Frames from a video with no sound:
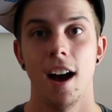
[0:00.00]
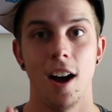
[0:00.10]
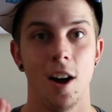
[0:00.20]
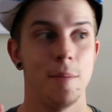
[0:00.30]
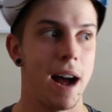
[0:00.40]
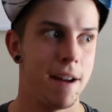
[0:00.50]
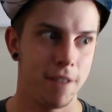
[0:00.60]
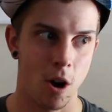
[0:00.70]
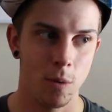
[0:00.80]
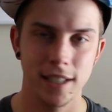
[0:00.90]

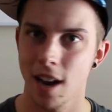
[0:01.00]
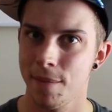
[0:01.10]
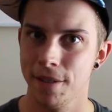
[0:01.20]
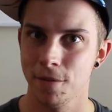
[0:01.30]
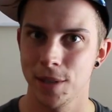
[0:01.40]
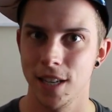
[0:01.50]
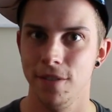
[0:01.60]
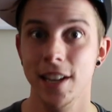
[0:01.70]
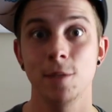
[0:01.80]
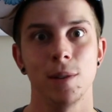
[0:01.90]
I've always got mine from
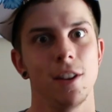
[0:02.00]
CVS,